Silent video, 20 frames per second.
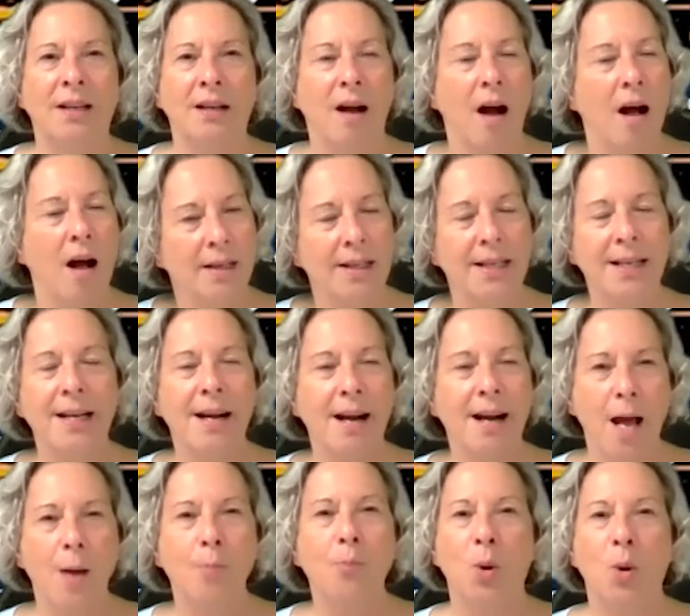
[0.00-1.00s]
Colleen and
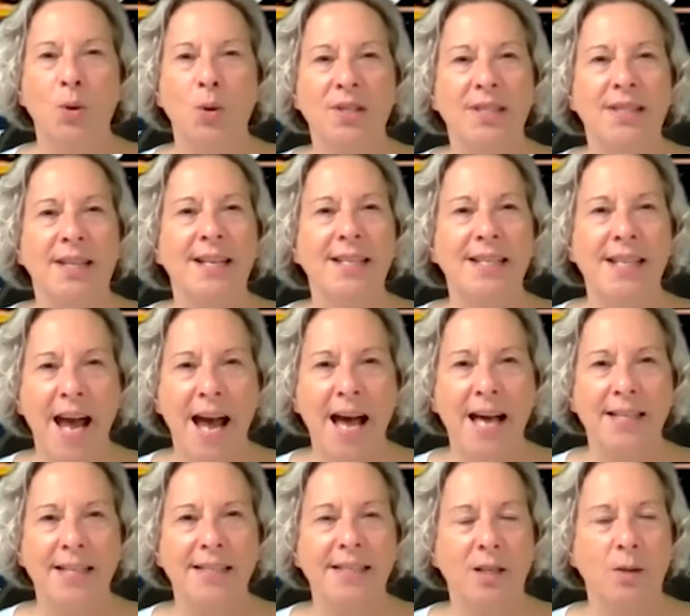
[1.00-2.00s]
I both said
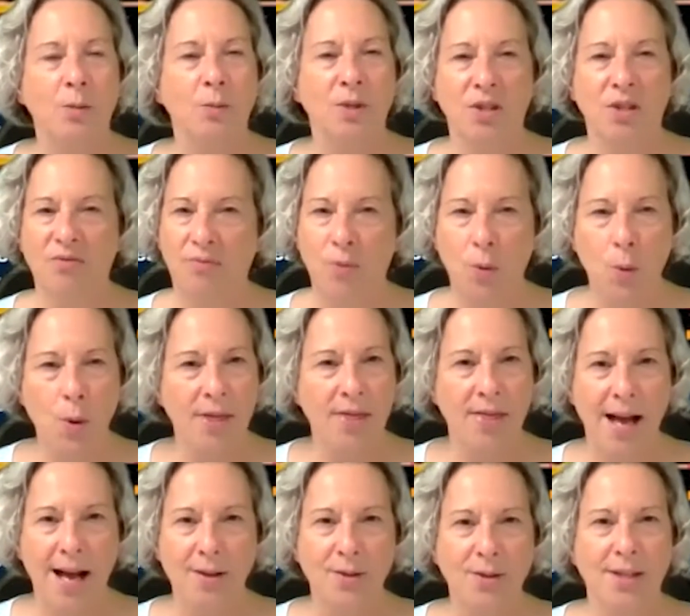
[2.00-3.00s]
yes. And it was
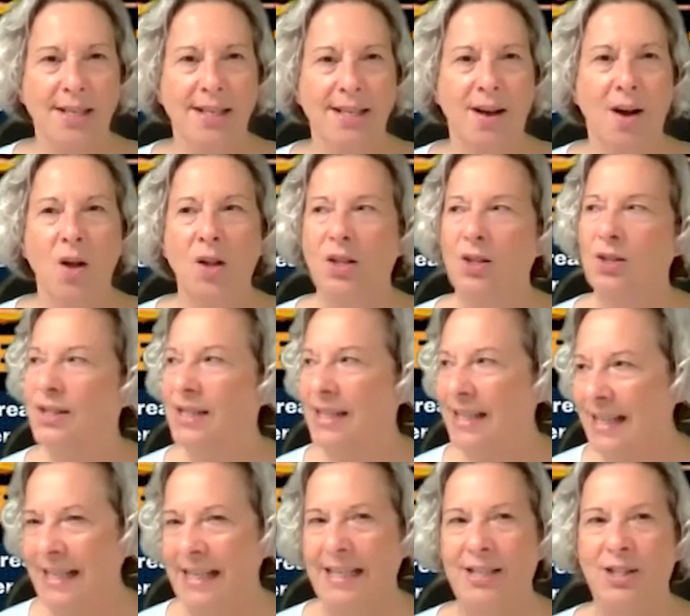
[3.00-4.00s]
$4,000
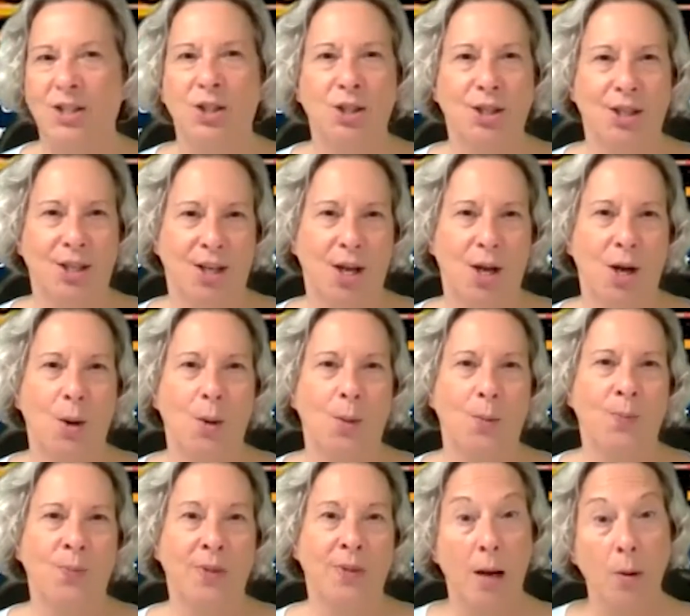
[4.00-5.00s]
each to
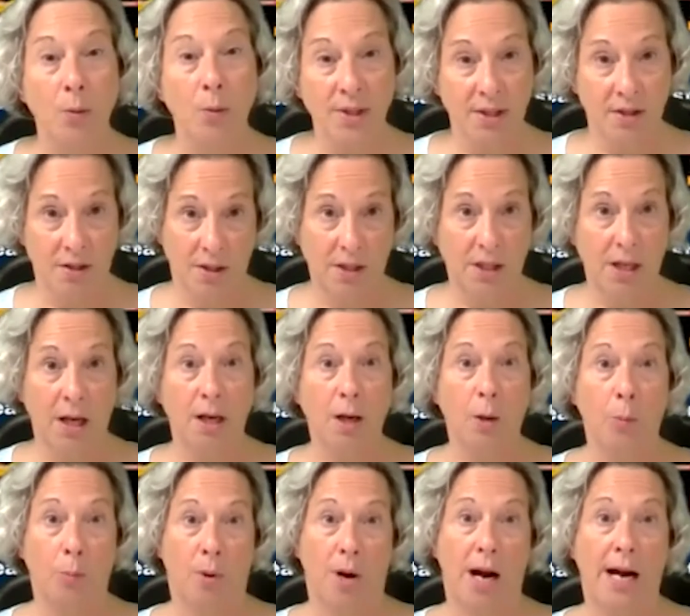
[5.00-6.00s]
go. That was the
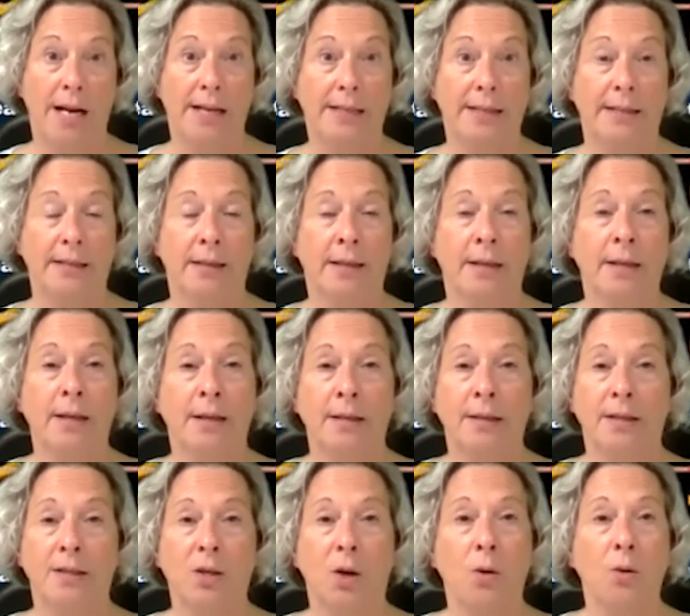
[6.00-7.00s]
ticket price.
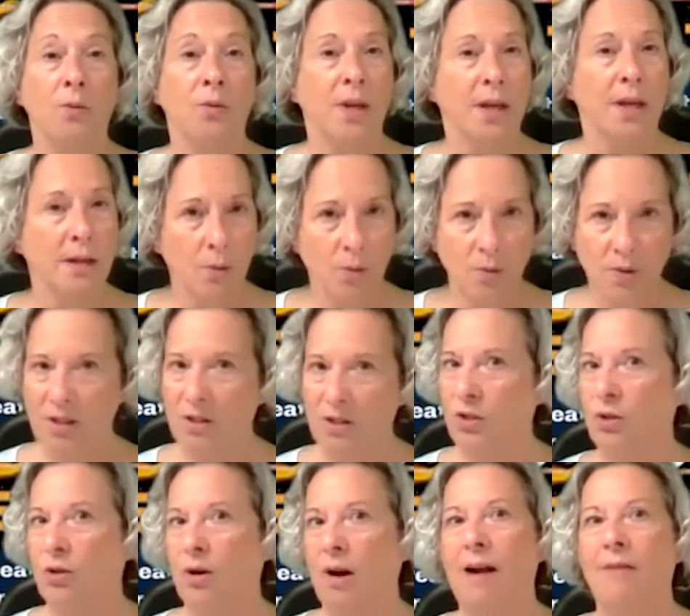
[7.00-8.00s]
So then there was the
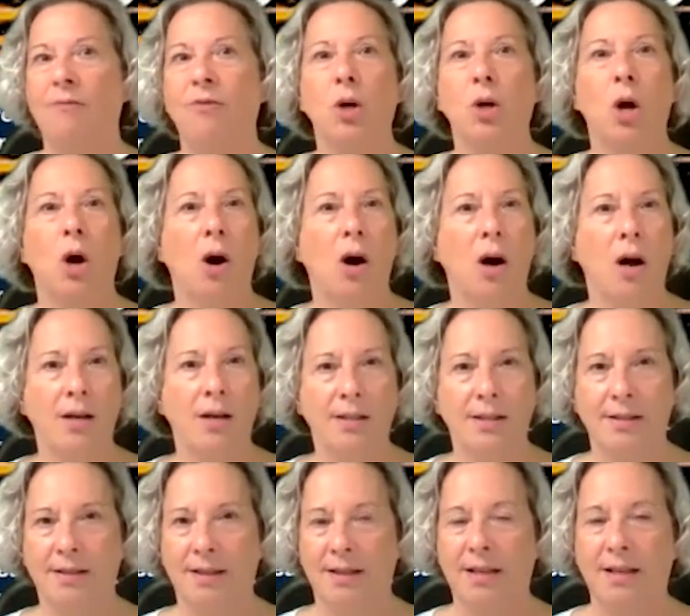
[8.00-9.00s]
travel
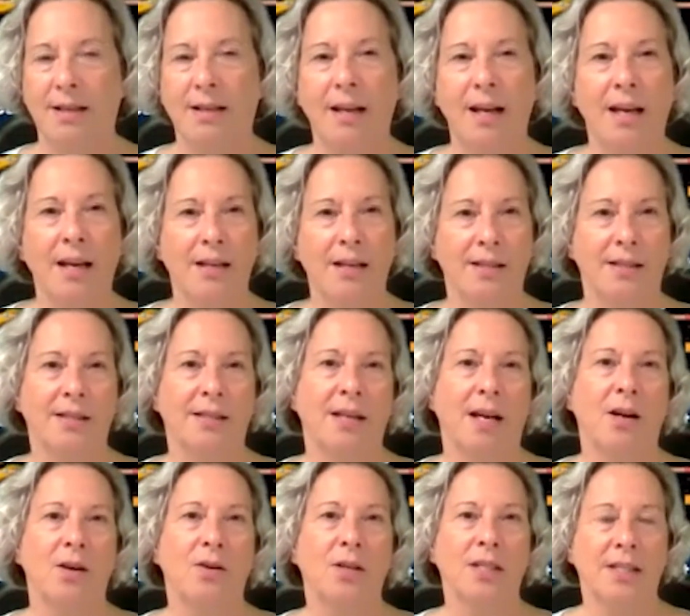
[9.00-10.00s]
cost and et
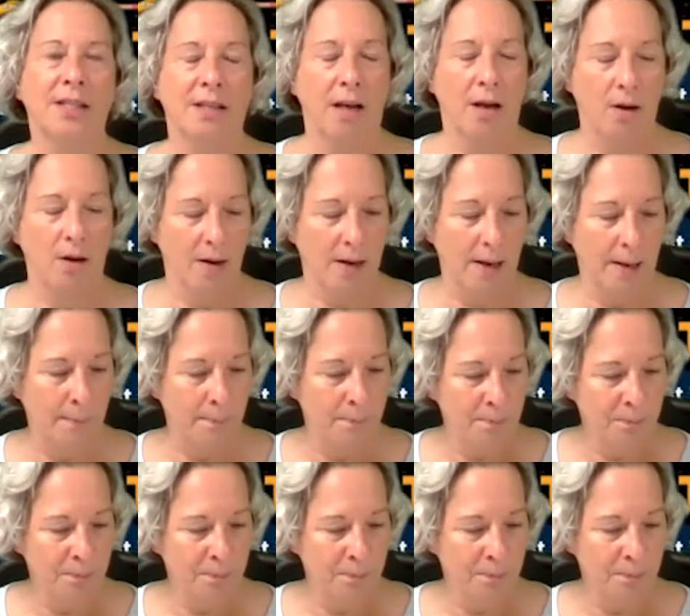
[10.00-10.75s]
cetera, et cetera.